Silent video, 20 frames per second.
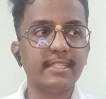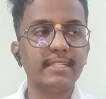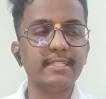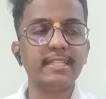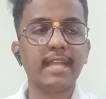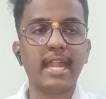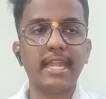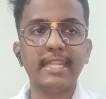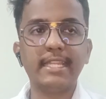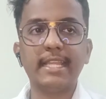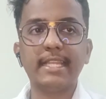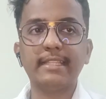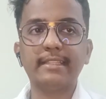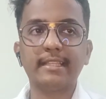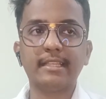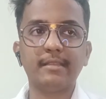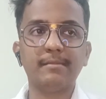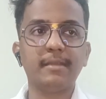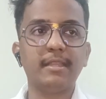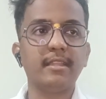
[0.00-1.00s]
that is adenine,
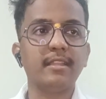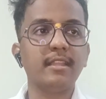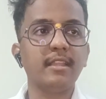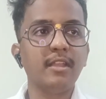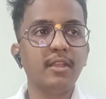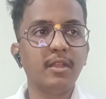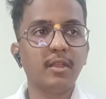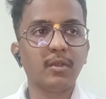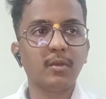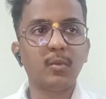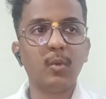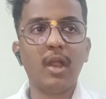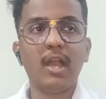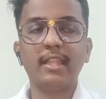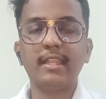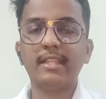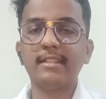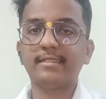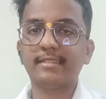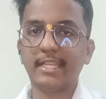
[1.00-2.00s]
thymine,
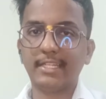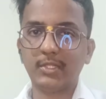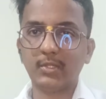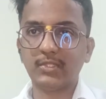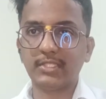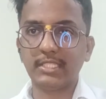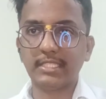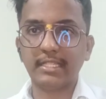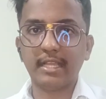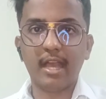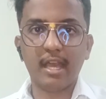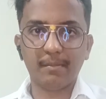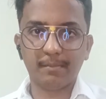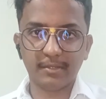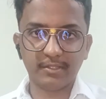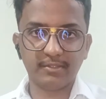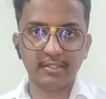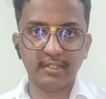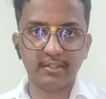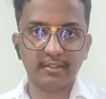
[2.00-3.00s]
guanine, cytosine are
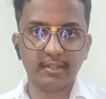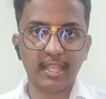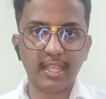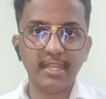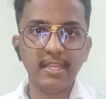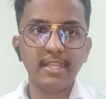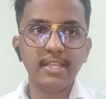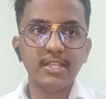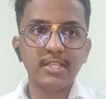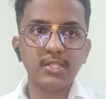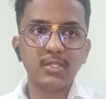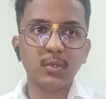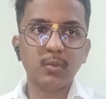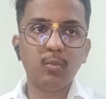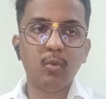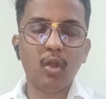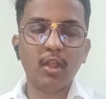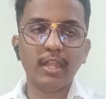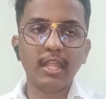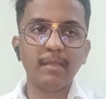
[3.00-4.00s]
present, right? So
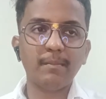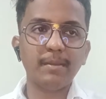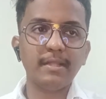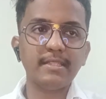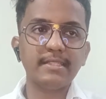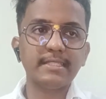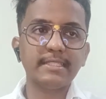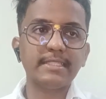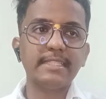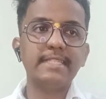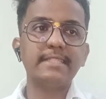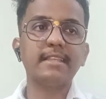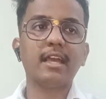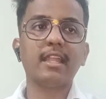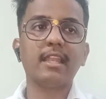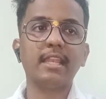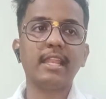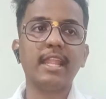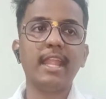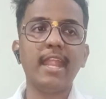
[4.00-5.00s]
what happens, these are
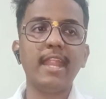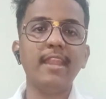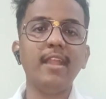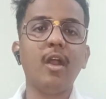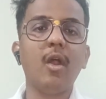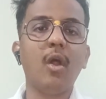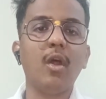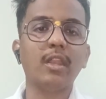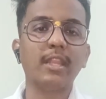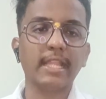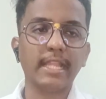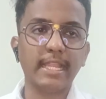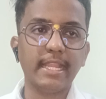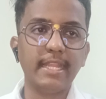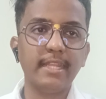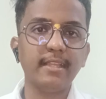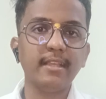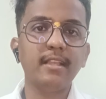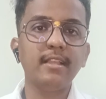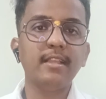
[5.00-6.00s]
laid on
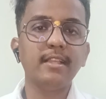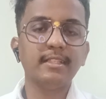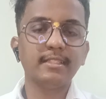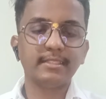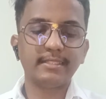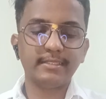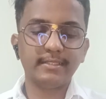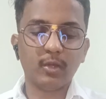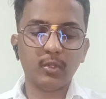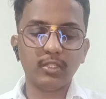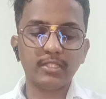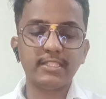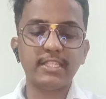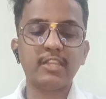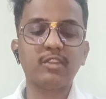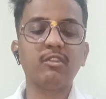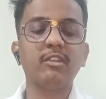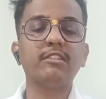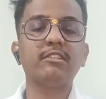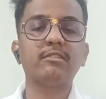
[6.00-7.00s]
it on a
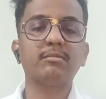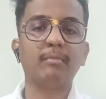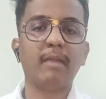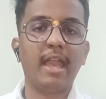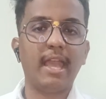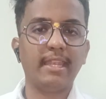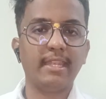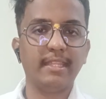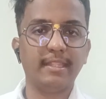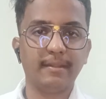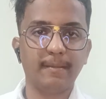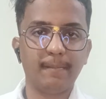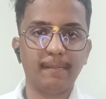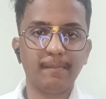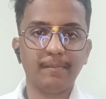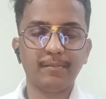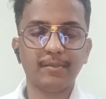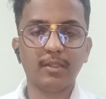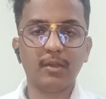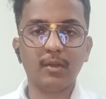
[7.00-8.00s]
sequence manner,
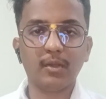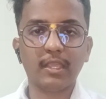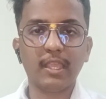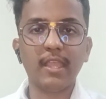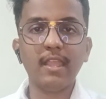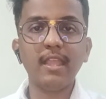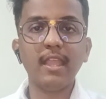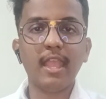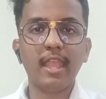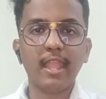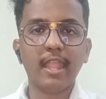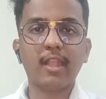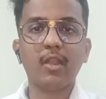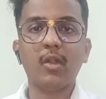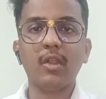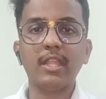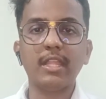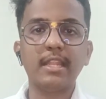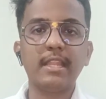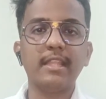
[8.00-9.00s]
okay,
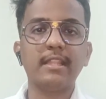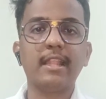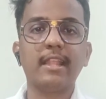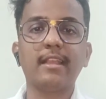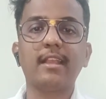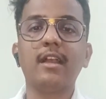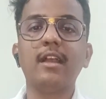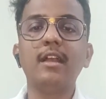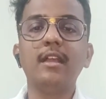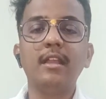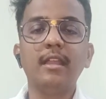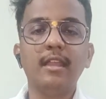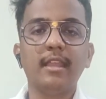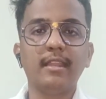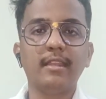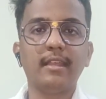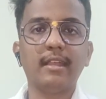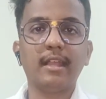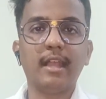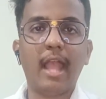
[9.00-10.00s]
accordingly, like
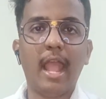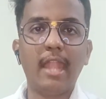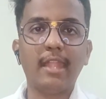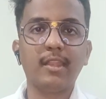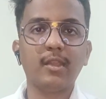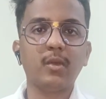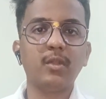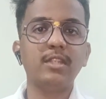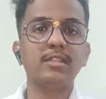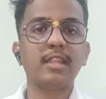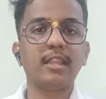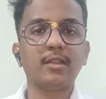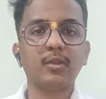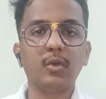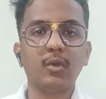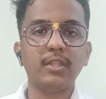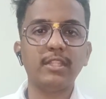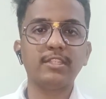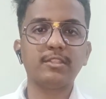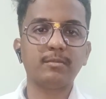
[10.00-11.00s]
in an antagonist and
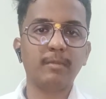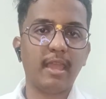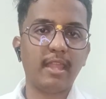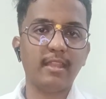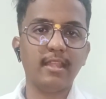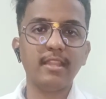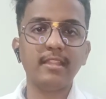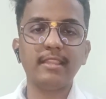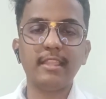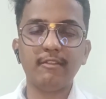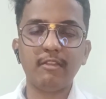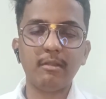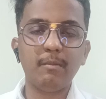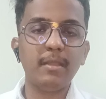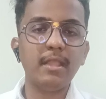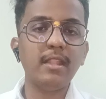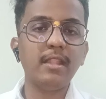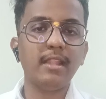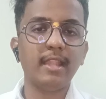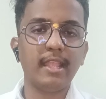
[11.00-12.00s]
agonist manner they will
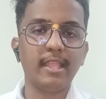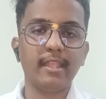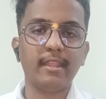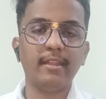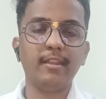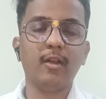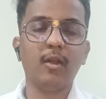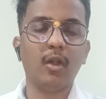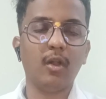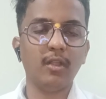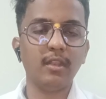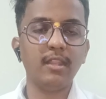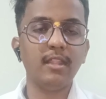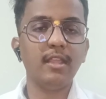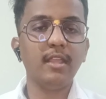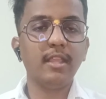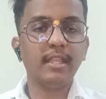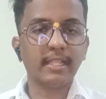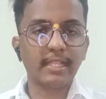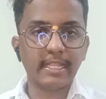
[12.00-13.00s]
be laid on
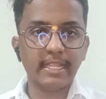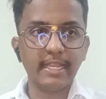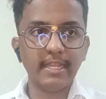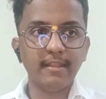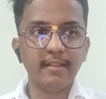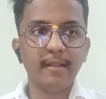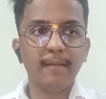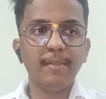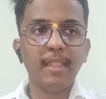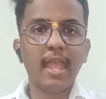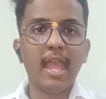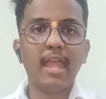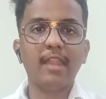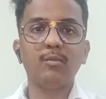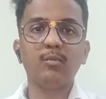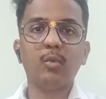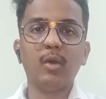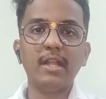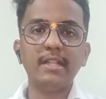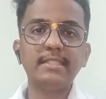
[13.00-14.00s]
it.
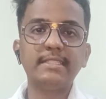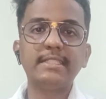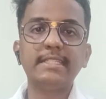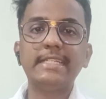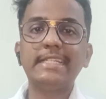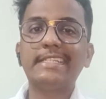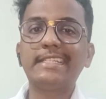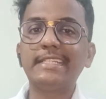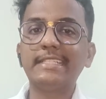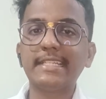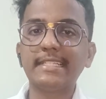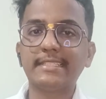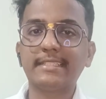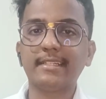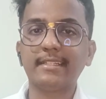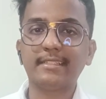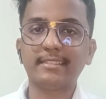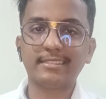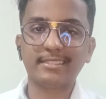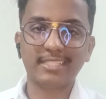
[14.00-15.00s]
And once it reaches the
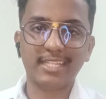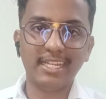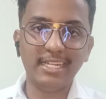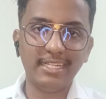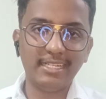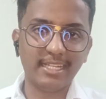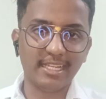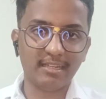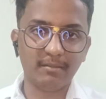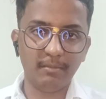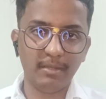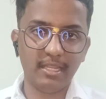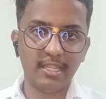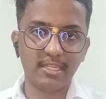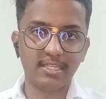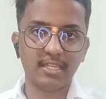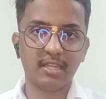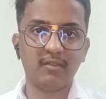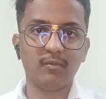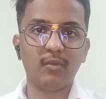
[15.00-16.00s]
chain
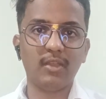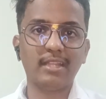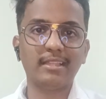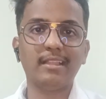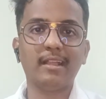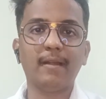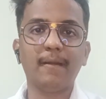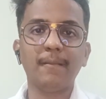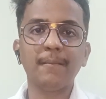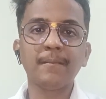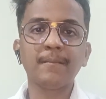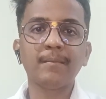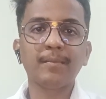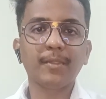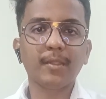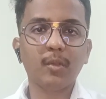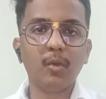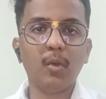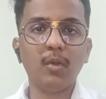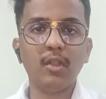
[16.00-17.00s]
termination where the
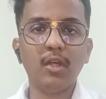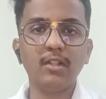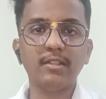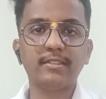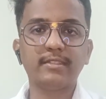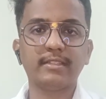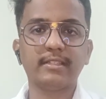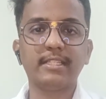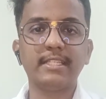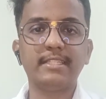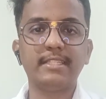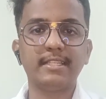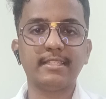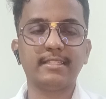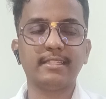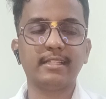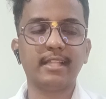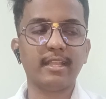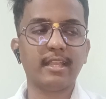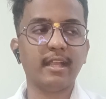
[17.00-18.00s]
codon
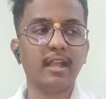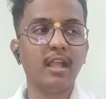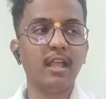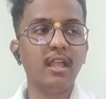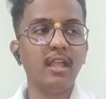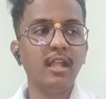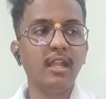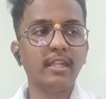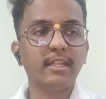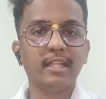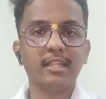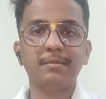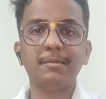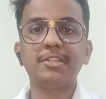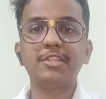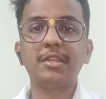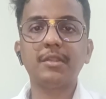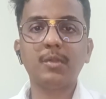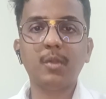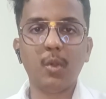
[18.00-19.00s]
reaches like a
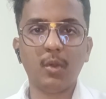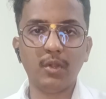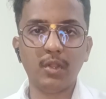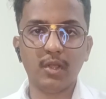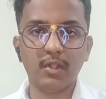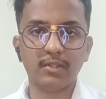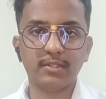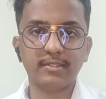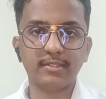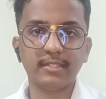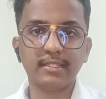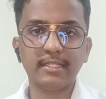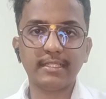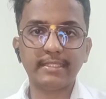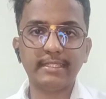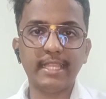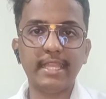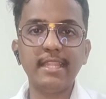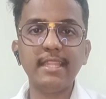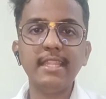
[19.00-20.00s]
termination
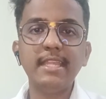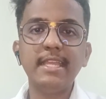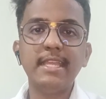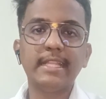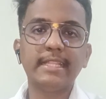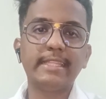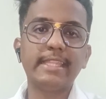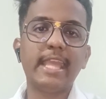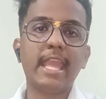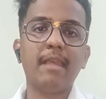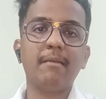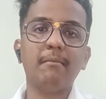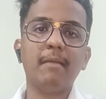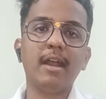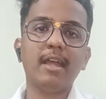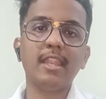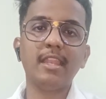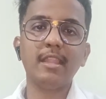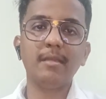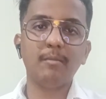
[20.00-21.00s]
codon, then the
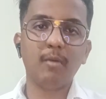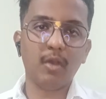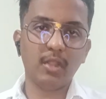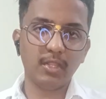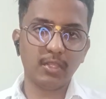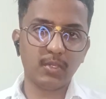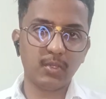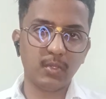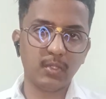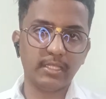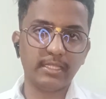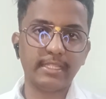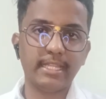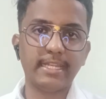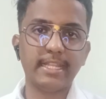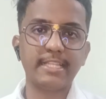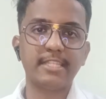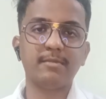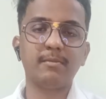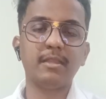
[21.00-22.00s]
mRNA molecule that
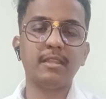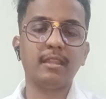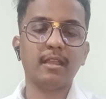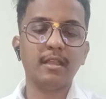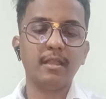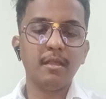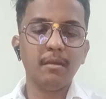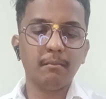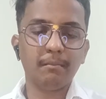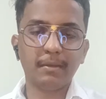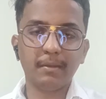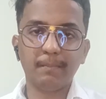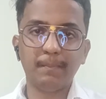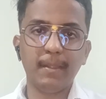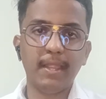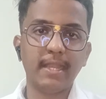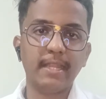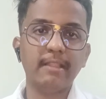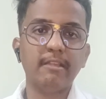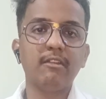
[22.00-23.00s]
has been
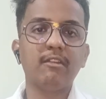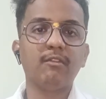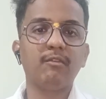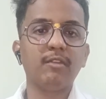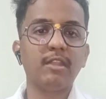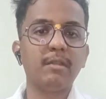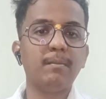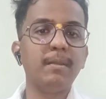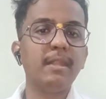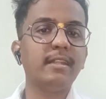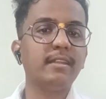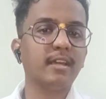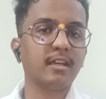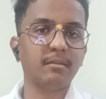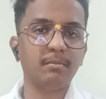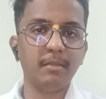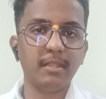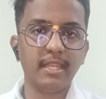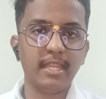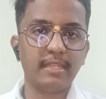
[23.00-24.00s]
prepared will be
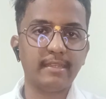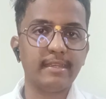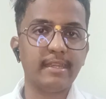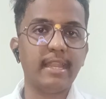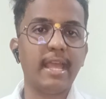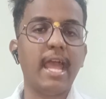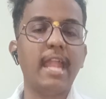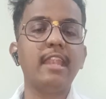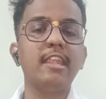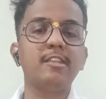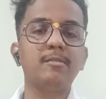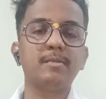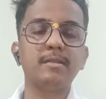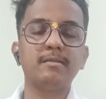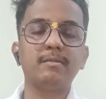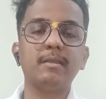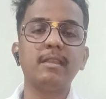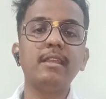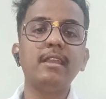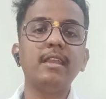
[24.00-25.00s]
terminated and it will
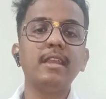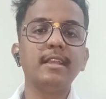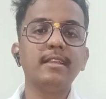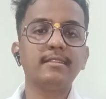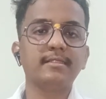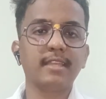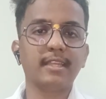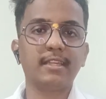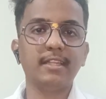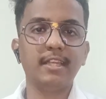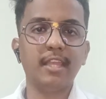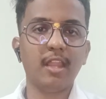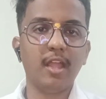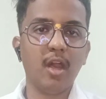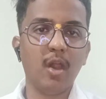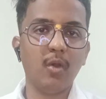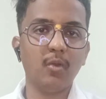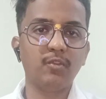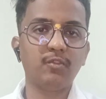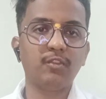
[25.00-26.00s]
be secreted
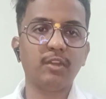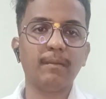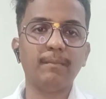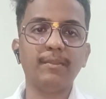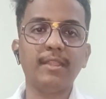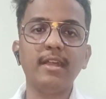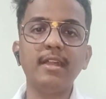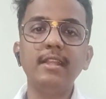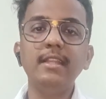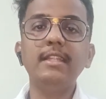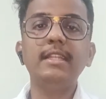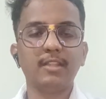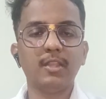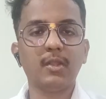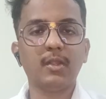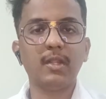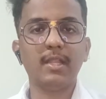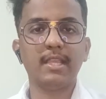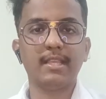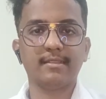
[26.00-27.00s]
out from the
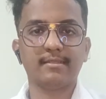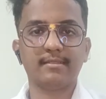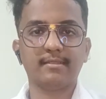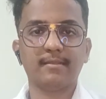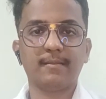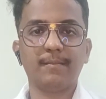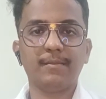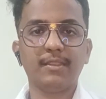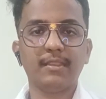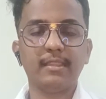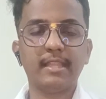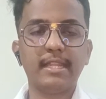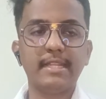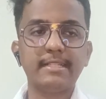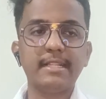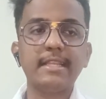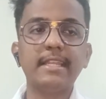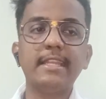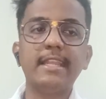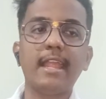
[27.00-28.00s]
nucleus. That is,
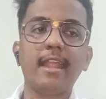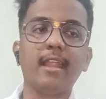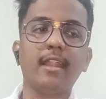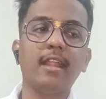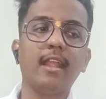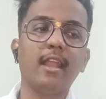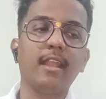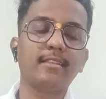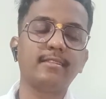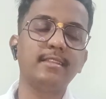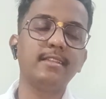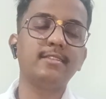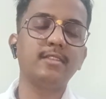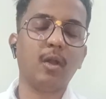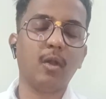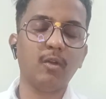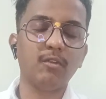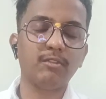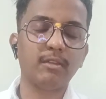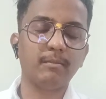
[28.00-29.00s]
it exits
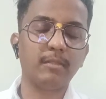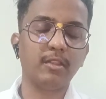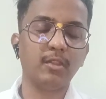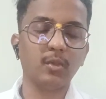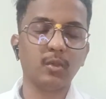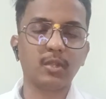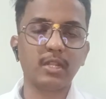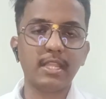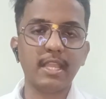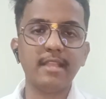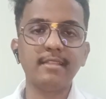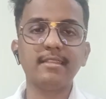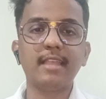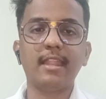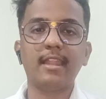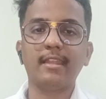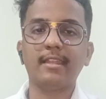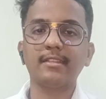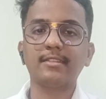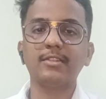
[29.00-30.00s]
out from the nucleus
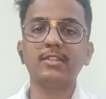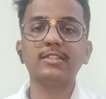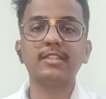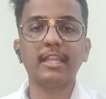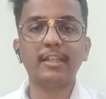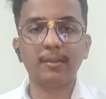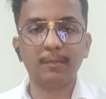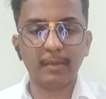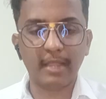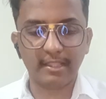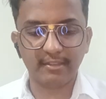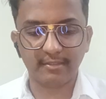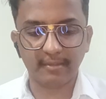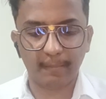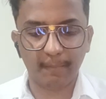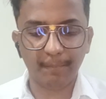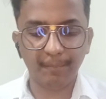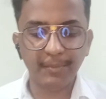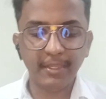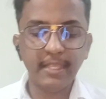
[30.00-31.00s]
and enters into cytoplasm.
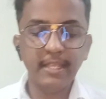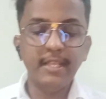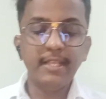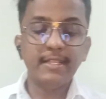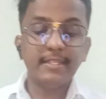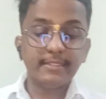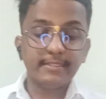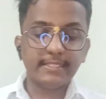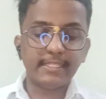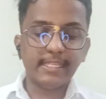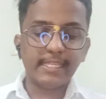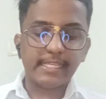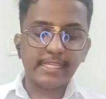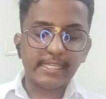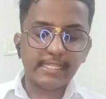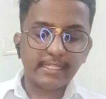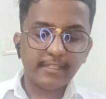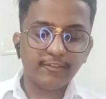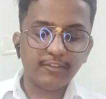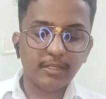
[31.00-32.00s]

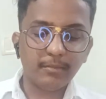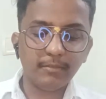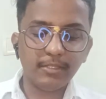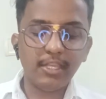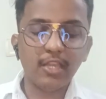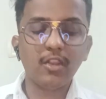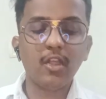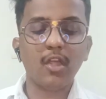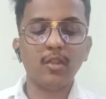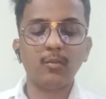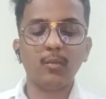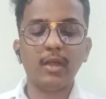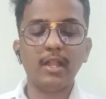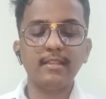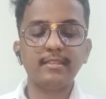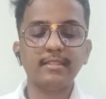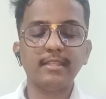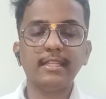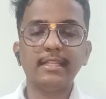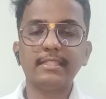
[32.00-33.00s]
See, from here
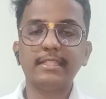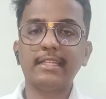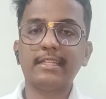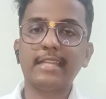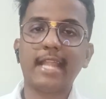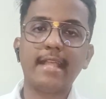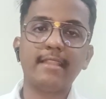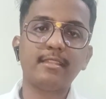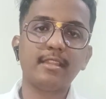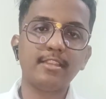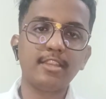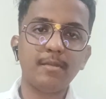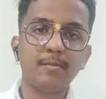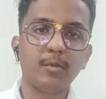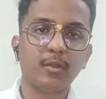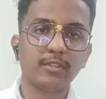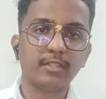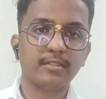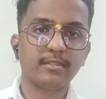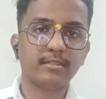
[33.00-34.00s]
onwards the translation
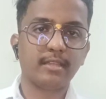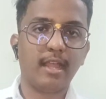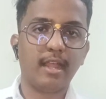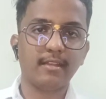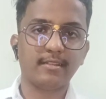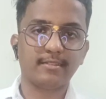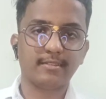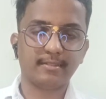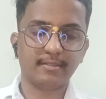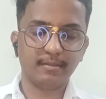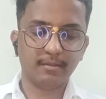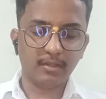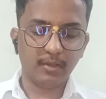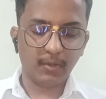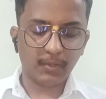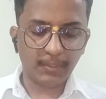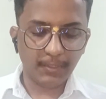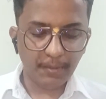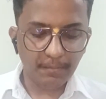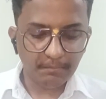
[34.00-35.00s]
process starts.
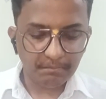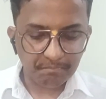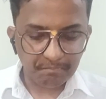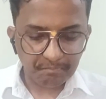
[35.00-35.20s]
Okay,